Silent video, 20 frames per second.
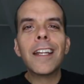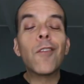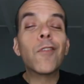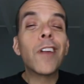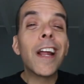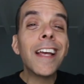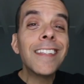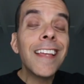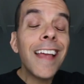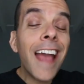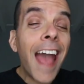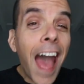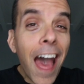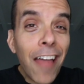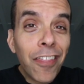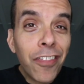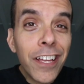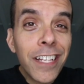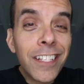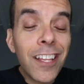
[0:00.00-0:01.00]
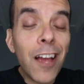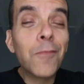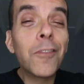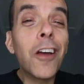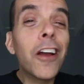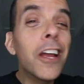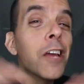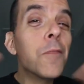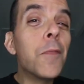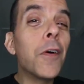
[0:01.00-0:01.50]
Now, when I say athletes, I'm
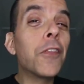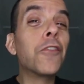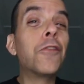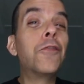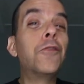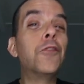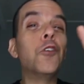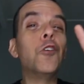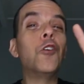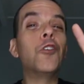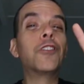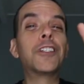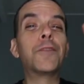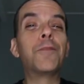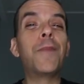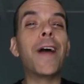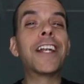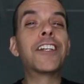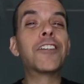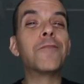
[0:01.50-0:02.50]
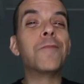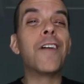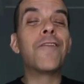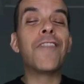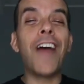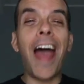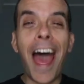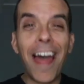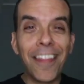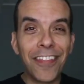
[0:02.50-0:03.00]
talking about the full spectrum
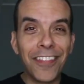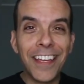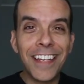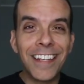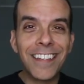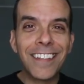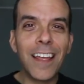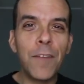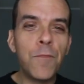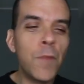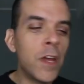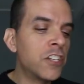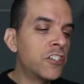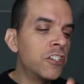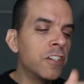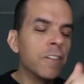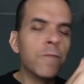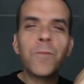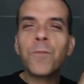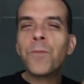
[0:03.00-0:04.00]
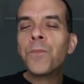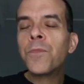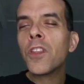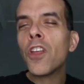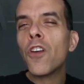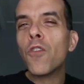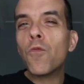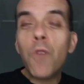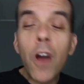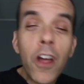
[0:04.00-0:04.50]
of athletes. They mention
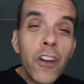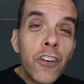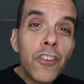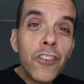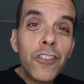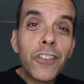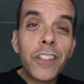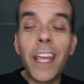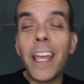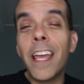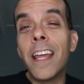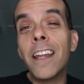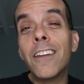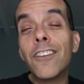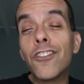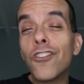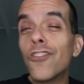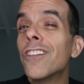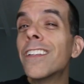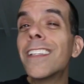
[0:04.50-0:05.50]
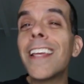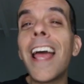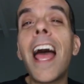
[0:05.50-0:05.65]
runners and endurance